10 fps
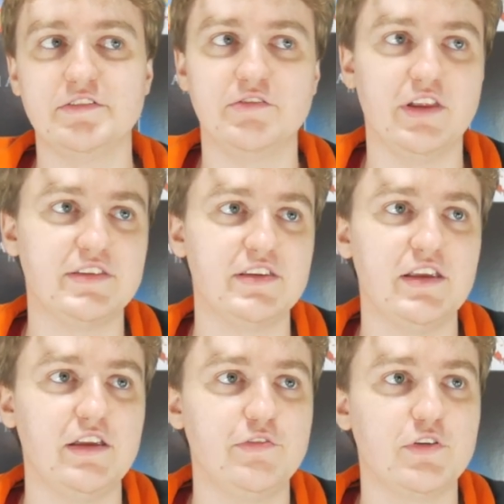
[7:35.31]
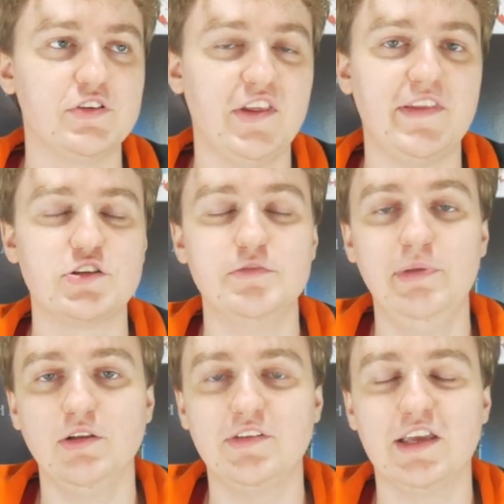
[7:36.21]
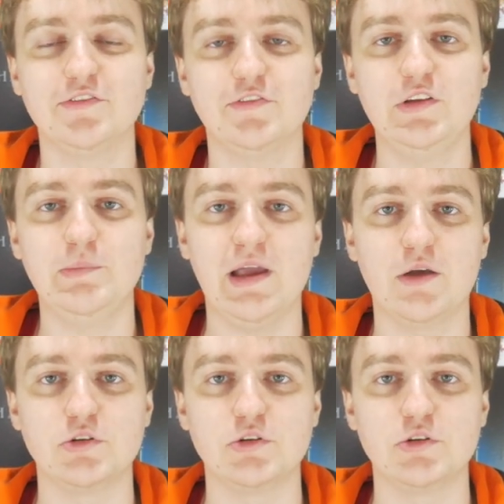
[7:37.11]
let's say for a set that you build, to give them feedback,